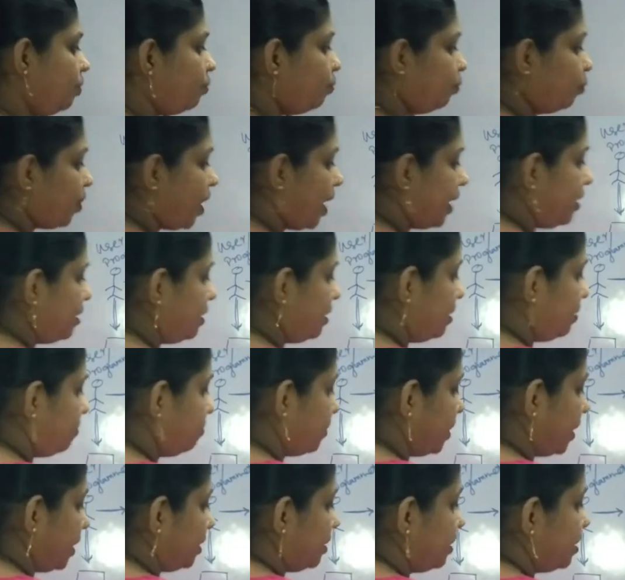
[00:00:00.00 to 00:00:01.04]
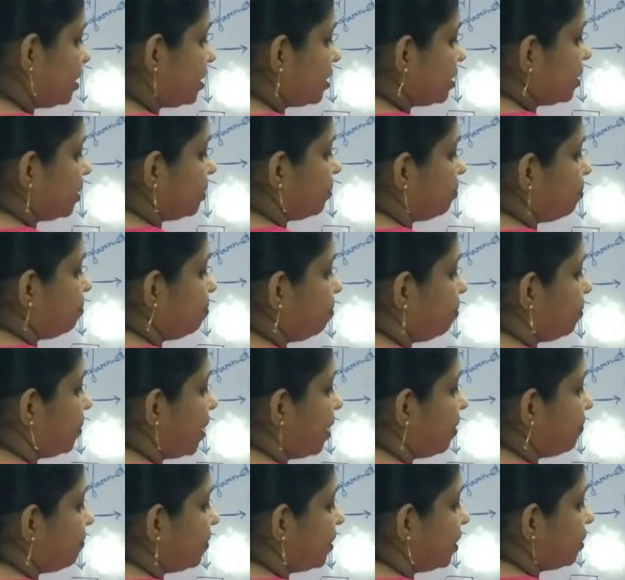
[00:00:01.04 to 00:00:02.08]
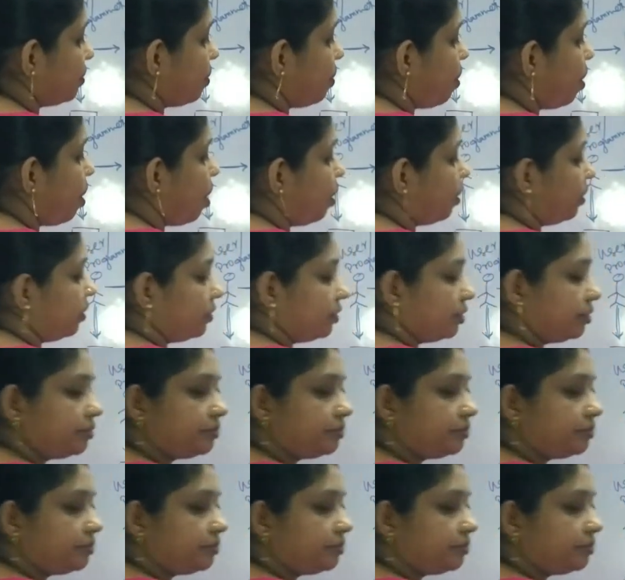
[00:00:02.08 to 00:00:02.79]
1 means power on.